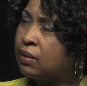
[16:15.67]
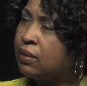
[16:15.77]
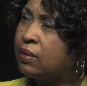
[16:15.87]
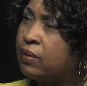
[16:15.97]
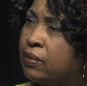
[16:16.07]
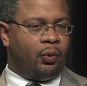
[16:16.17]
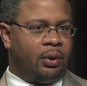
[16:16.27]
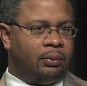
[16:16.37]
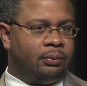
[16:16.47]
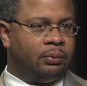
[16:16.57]

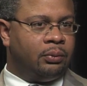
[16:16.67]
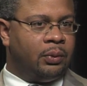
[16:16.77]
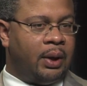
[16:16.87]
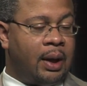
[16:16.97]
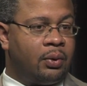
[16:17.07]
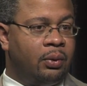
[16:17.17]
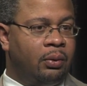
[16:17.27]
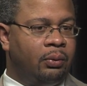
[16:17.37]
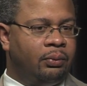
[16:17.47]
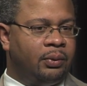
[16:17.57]
Well, the
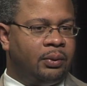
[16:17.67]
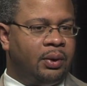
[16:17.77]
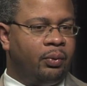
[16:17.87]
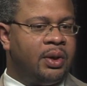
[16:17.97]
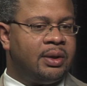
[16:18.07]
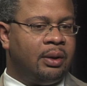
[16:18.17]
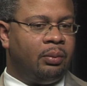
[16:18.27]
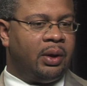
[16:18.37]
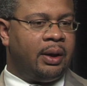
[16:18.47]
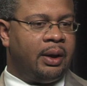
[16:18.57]
actual reasoning
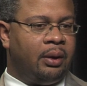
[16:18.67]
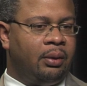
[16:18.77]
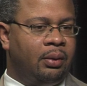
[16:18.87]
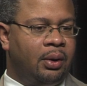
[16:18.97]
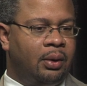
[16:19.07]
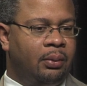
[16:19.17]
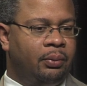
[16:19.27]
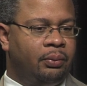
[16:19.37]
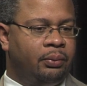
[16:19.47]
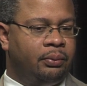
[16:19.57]
behind
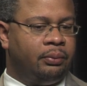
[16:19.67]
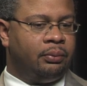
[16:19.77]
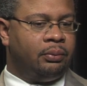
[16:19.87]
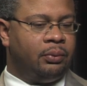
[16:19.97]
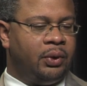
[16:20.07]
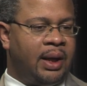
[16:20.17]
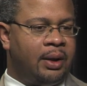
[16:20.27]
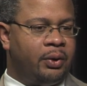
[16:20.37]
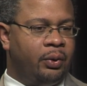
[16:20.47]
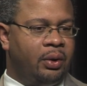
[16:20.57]

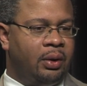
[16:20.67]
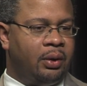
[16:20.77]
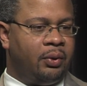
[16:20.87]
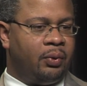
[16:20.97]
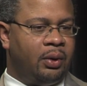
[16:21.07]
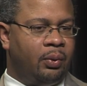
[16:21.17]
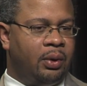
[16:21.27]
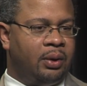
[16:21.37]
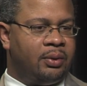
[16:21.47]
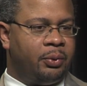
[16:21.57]
not doing it under
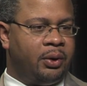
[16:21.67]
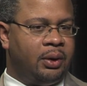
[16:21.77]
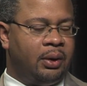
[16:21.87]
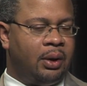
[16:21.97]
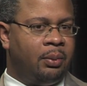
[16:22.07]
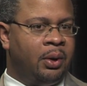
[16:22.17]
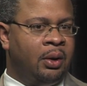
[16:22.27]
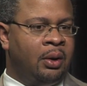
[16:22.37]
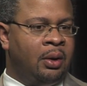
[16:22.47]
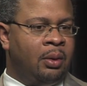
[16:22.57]
21 is pretty in-depth.
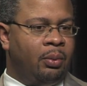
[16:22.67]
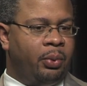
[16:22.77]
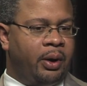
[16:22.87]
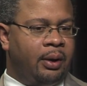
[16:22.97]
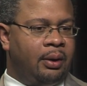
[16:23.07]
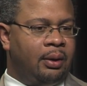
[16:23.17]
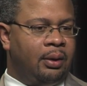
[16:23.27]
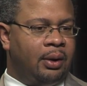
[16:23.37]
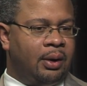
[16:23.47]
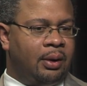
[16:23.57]
But
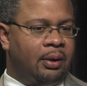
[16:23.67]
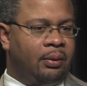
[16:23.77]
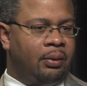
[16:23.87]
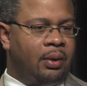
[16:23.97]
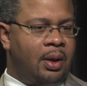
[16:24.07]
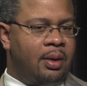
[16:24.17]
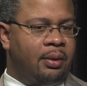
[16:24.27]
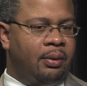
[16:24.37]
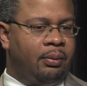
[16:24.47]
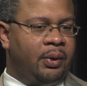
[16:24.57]

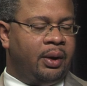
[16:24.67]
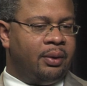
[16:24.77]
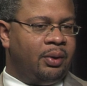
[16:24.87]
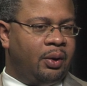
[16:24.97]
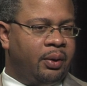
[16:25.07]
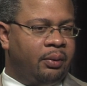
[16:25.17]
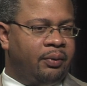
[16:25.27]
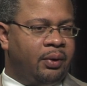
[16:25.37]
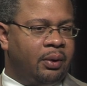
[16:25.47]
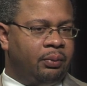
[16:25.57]

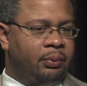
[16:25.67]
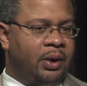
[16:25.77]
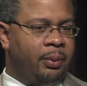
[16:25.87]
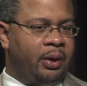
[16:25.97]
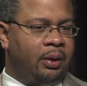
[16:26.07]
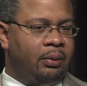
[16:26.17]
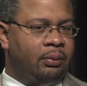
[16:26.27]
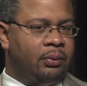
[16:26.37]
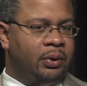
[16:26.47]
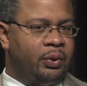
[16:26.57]
if they're coming
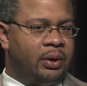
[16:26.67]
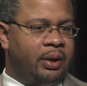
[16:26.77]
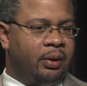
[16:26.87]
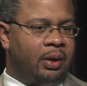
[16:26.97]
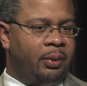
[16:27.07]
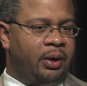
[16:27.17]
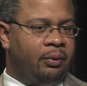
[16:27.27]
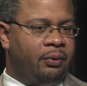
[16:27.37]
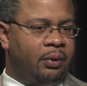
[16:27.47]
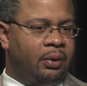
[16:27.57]
in, usually they're coming in
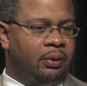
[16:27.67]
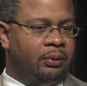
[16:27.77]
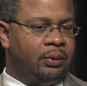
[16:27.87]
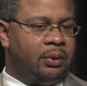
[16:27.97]
for